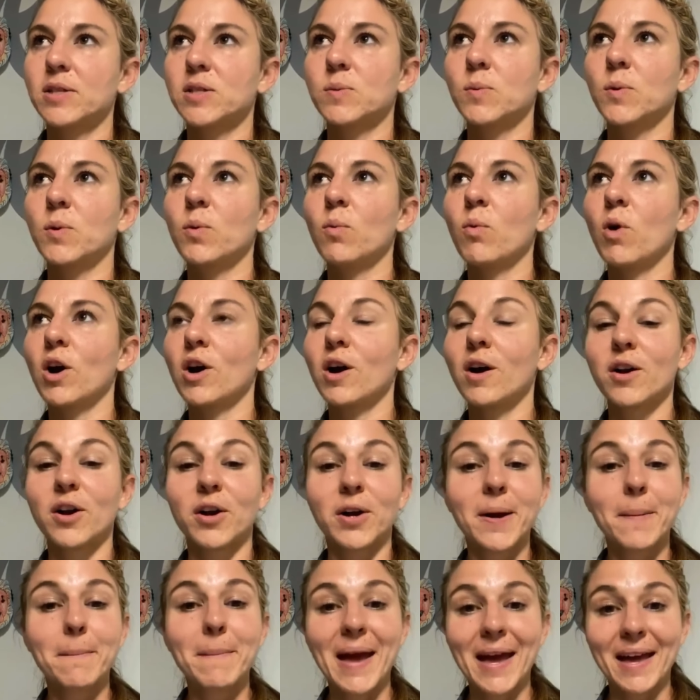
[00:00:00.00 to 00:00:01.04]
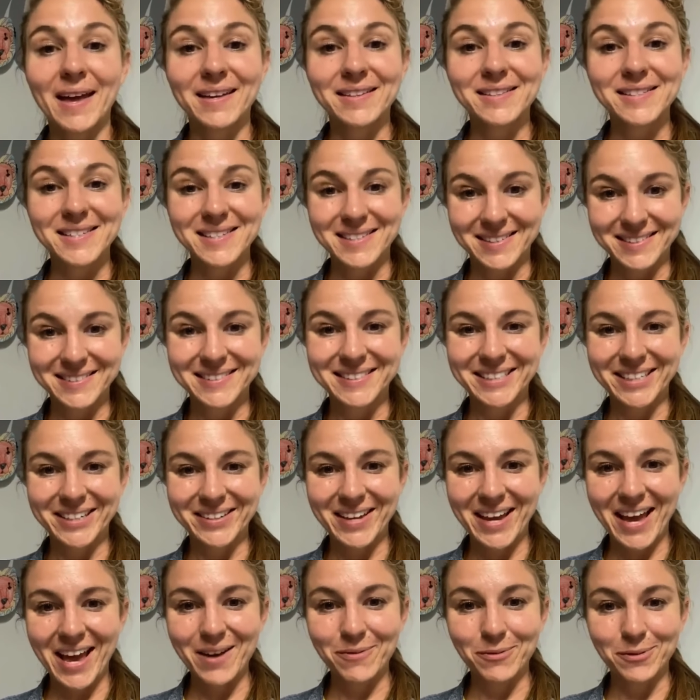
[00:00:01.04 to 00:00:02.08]
So when we work on our command,
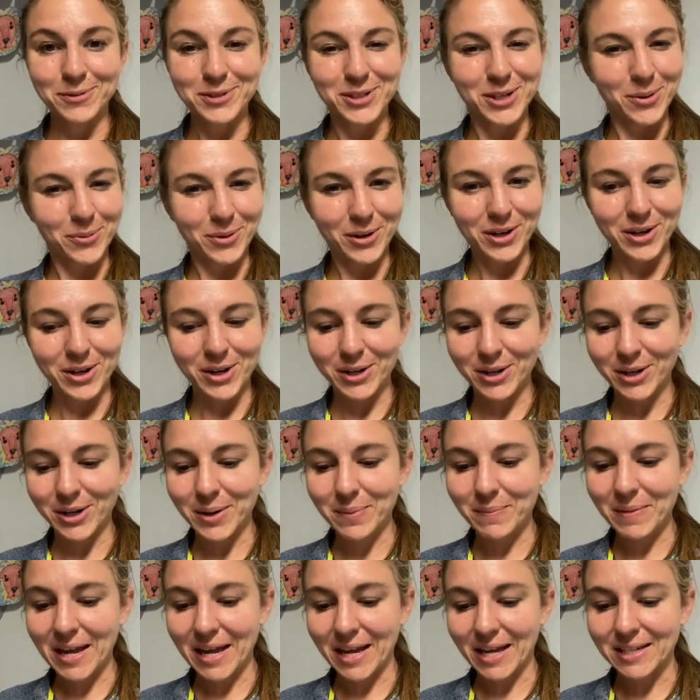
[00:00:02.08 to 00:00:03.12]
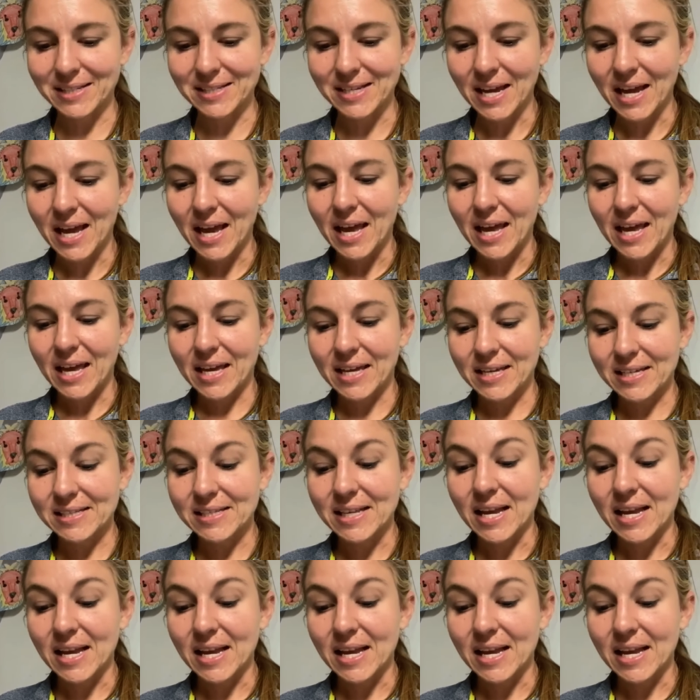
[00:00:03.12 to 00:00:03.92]
okay, when we start working on our command is,